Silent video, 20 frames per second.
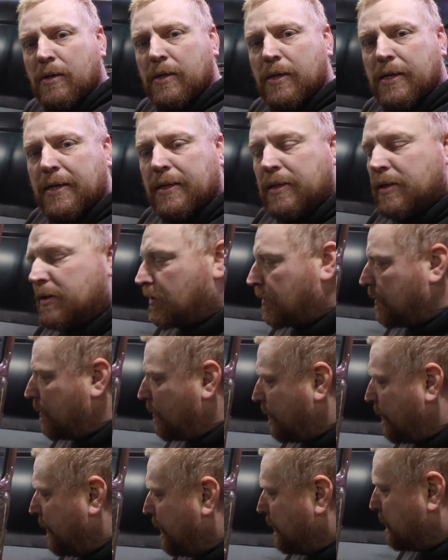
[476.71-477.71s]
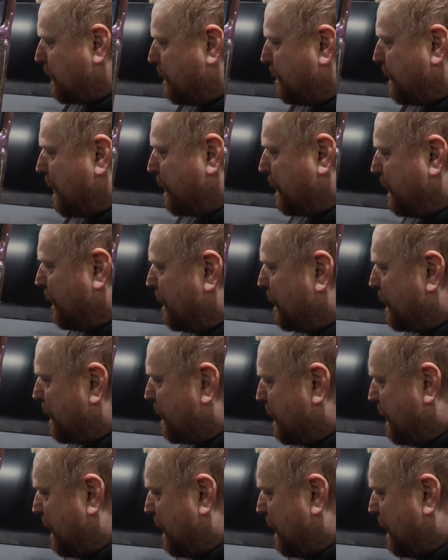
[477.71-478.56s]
to get the darn thing to mount in there.